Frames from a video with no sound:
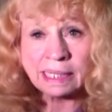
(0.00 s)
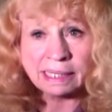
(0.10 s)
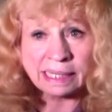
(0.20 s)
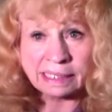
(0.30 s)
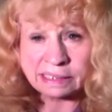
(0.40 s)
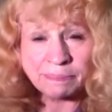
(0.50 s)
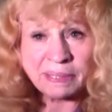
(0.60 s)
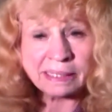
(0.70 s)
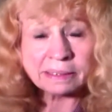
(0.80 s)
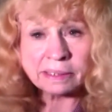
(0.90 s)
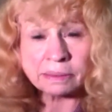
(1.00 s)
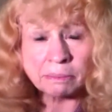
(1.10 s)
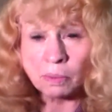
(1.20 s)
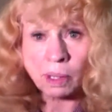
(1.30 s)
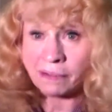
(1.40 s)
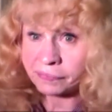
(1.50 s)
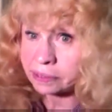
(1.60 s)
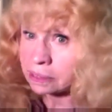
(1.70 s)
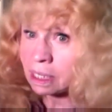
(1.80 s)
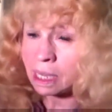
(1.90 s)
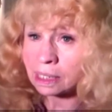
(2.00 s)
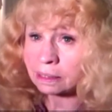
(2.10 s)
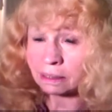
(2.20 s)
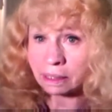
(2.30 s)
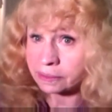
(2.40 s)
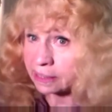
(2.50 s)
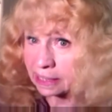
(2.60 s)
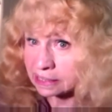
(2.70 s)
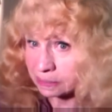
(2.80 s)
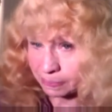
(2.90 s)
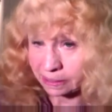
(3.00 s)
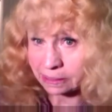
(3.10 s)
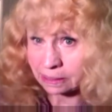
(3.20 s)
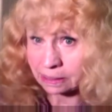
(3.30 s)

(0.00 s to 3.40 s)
It depended more often than not on their husband.